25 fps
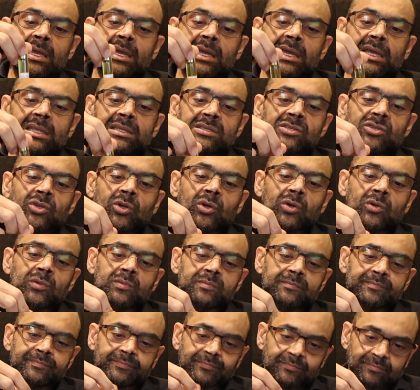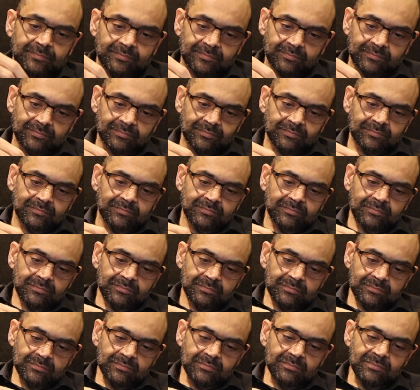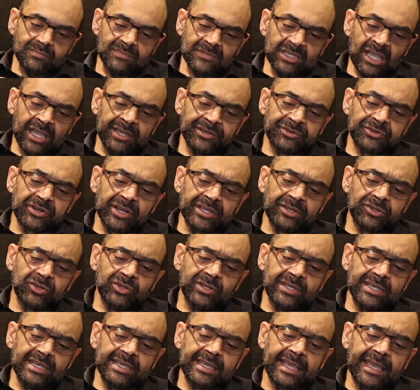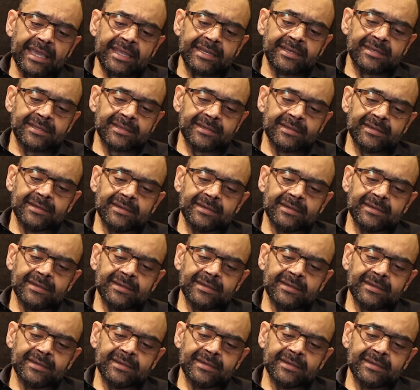And so I tried to decant,